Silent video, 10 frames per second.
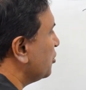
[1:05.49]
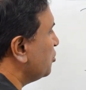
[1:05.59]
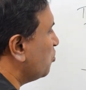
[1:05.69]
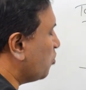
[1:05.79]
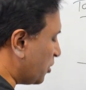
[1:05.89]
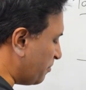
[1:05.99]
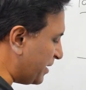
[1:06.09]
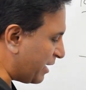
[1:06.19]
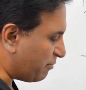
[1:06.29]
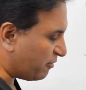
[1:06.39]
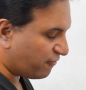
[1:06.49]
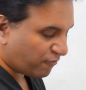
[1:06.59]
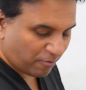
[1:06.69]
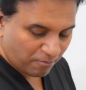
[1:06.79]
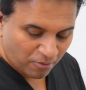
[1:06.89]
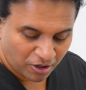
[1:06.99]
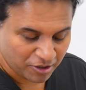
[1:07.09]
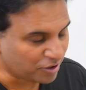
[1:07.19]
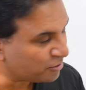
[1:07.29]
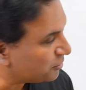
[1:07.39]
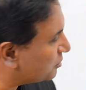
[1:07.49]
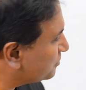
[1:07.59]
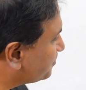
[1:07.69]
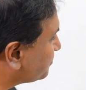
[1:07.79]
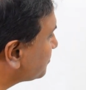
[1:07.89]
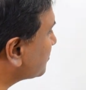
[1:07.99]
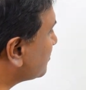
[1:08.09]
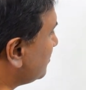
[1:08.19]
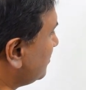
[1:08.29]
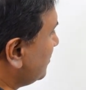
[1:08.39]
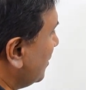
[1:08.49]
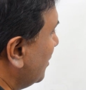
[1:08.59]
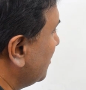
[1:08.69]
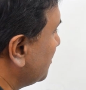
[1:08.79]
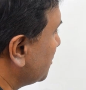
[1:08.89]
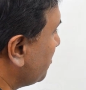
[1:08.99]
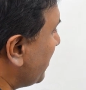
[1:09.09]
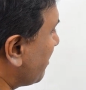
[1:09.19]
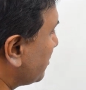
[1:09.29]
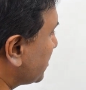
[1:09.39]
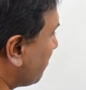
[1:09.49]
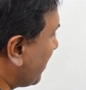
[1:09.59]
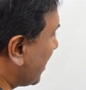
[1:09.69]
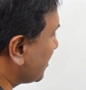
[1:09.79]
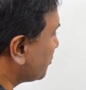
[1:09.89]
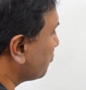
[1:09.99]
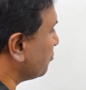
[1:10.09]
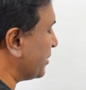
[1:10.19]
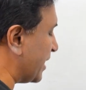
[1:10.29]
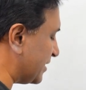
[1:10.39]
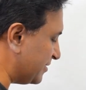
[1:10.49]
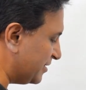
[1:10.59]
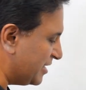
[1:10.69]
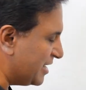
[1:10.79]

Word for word: you want to be able for a molecule to be able to pass through that.